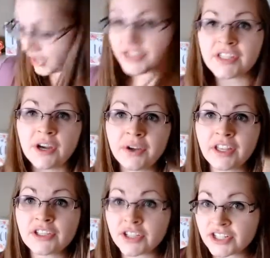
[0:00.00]
So
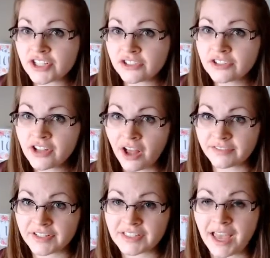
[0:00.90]
during General
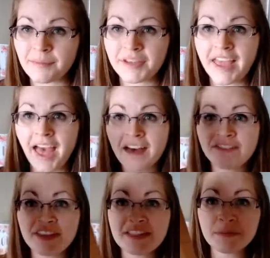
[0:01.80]
Conference, I'm going to
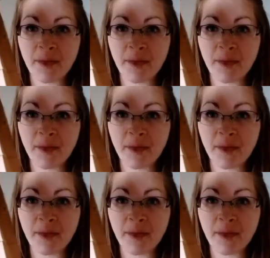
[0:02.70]
have these